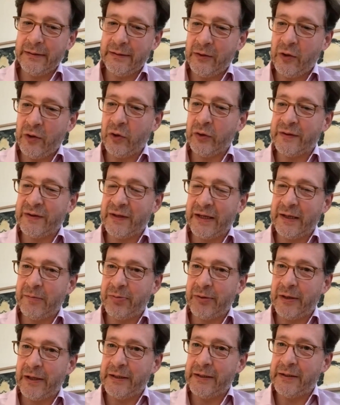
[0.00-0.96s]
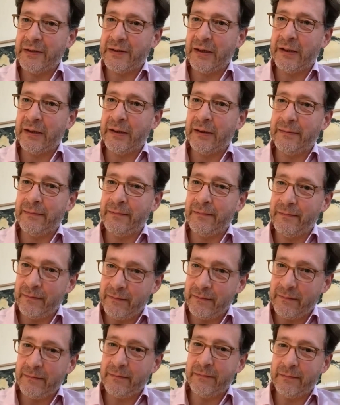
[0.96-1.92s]
not take place,
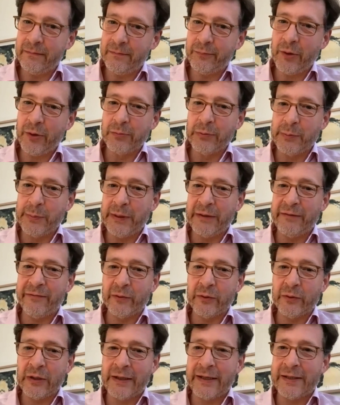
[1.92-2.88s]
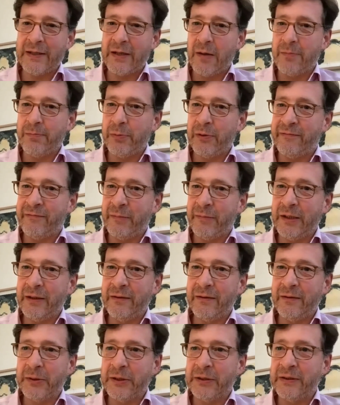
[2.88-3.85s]
probably for the next couple of
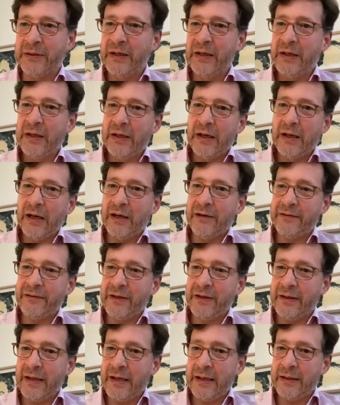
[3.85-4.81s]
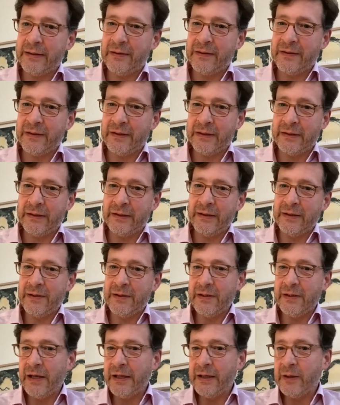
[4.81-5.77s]
months. But after that,
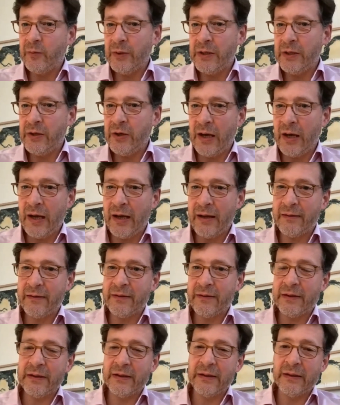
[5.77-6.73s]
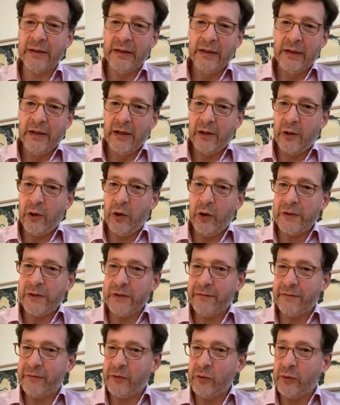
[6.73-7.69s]
it's like when you had
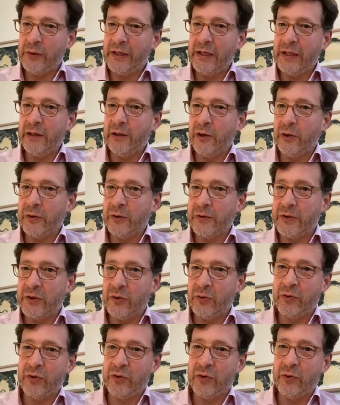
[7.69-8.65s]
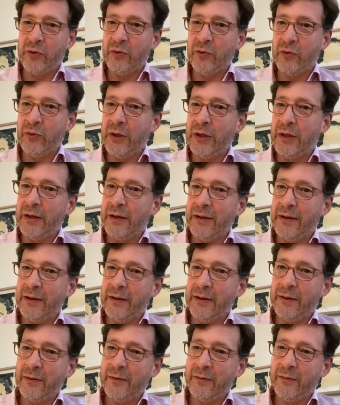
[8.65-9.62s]
lost a few kilos due
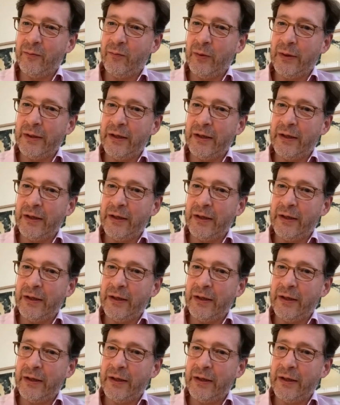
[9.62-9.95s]
to